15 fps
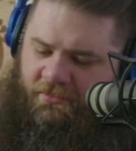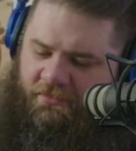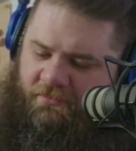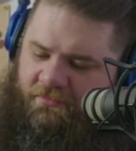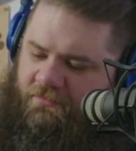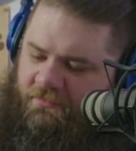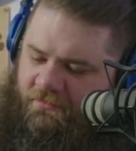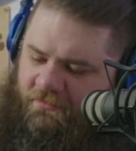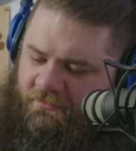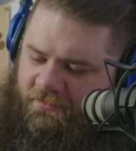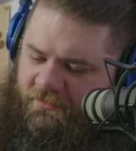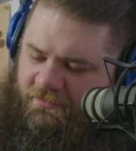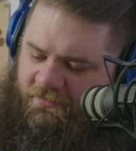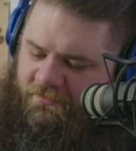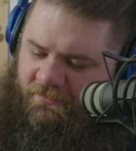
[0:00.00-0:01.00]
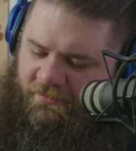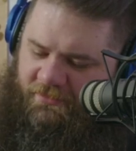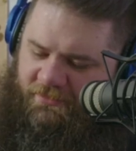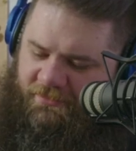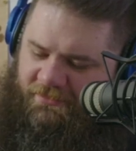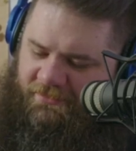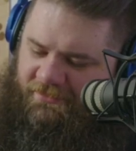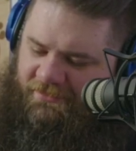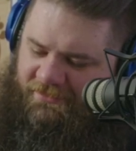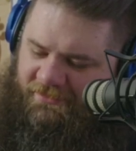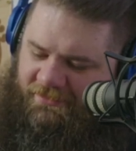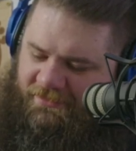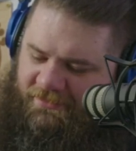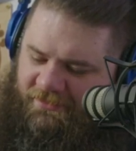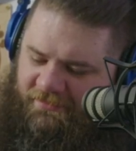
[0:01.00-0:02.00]
ooh, ooh, ooh.
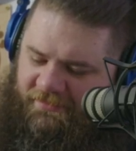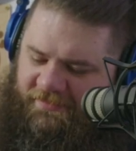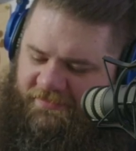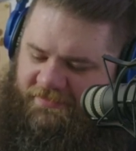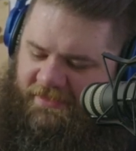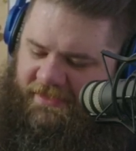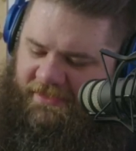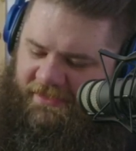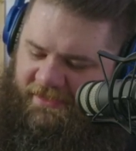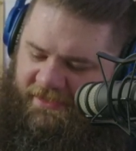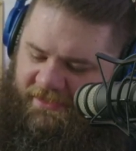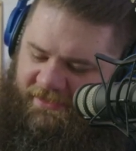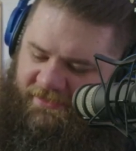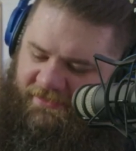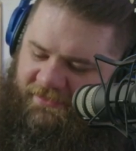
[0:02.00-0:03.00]
Let's try that again.